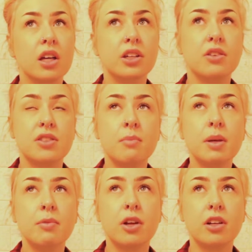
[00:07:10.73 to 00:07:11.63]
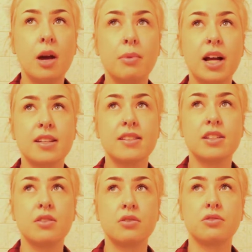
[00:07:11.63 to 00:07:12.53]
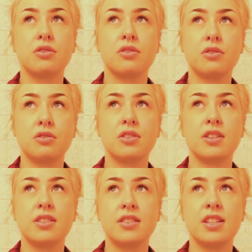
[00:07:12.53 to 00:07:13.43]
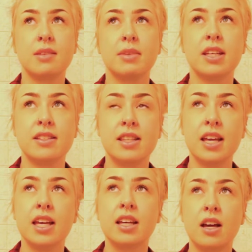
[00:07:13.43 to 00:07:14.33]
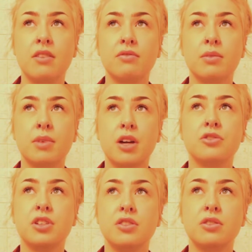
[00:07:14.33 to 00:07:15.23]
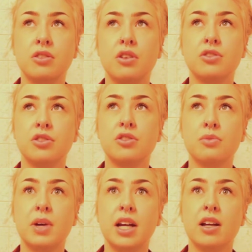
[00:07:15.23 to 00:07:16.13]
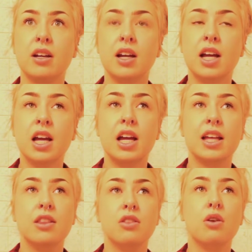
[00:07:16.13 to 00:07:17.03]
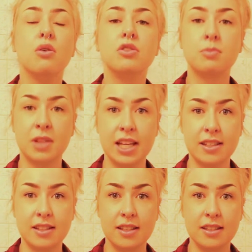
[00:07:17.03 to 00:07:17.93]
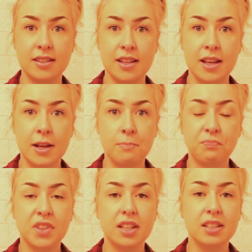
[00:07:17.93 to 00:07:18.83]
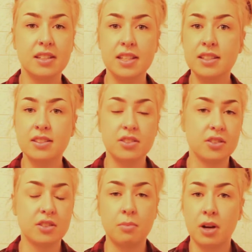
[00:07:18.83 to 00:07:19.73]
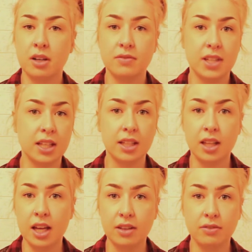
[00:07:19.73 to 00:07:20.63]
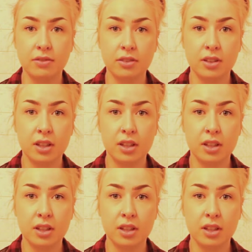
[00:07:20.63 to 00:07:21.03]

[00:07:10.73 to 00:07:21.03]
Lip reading: you know, some people are not practicing social distancing because they come from countries or cultures where in those places disease is just a part of daily life.